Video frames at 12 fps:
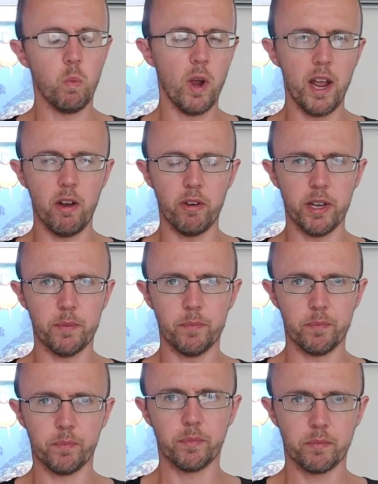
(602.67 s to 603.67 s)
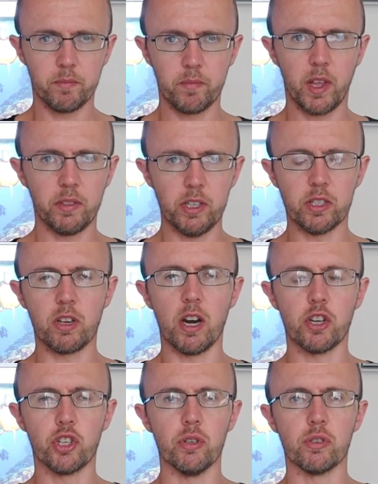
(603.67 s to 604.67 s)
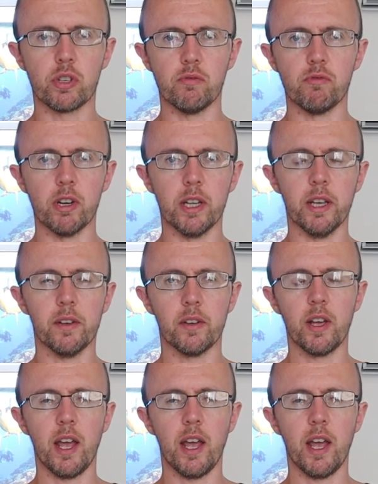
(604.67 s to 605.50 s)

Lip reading: wearing these kind of shoes can really